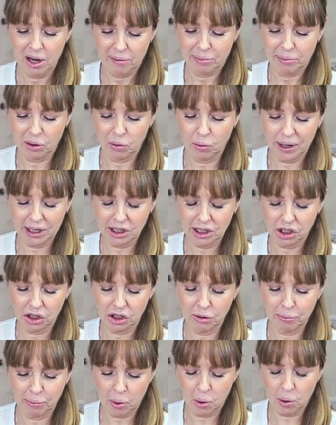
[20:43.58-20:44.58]
But once
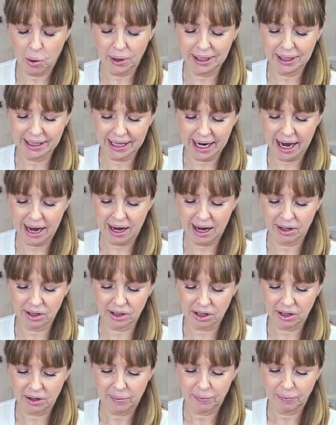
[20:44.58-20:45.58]
you point
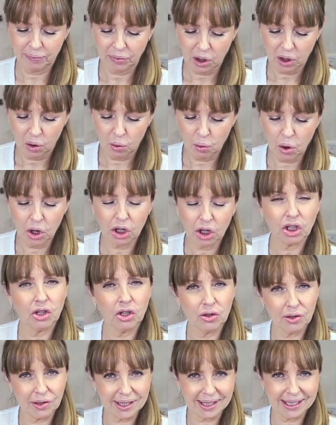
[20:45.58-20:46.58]
out what
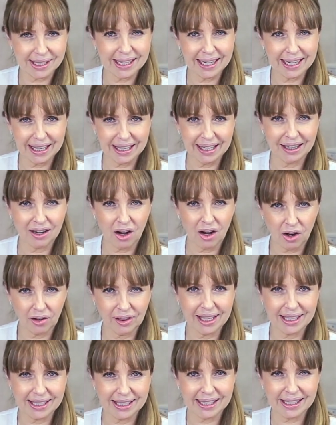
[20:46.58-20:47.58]
you see on
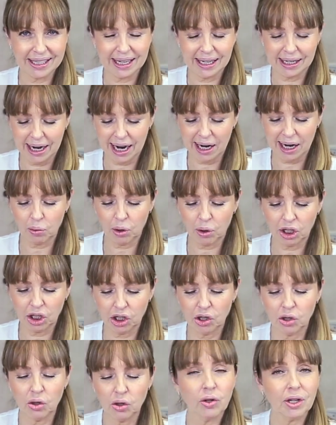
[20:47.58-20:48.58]
their skin and what
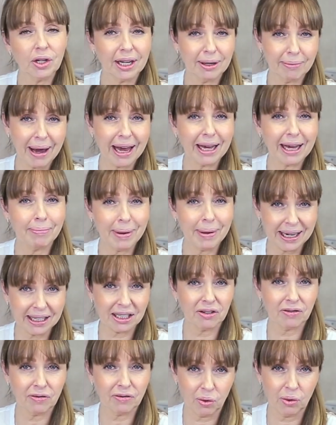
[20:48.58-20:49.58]
you can make
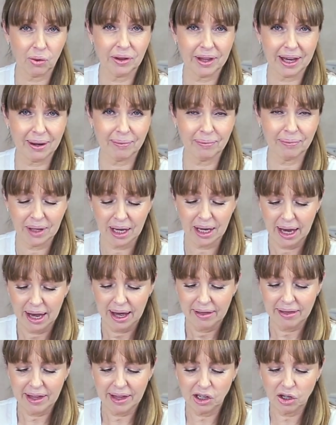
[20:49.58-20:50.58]
better for them,
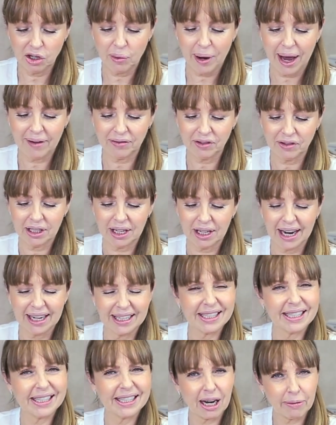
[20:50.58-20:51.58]
then you have to kind
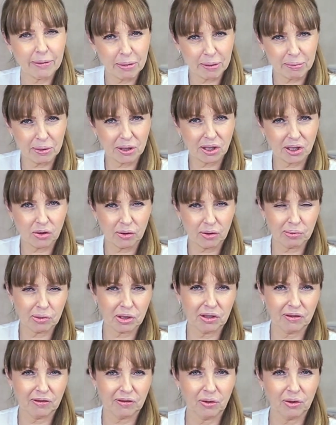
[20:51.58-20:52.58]
of set up a
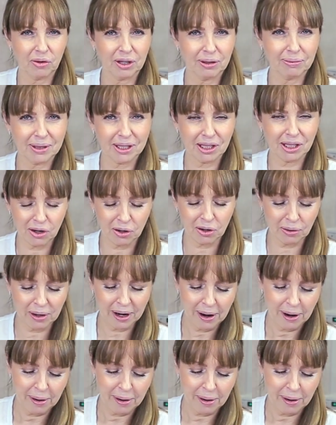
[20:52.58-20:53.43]
prescription for them. So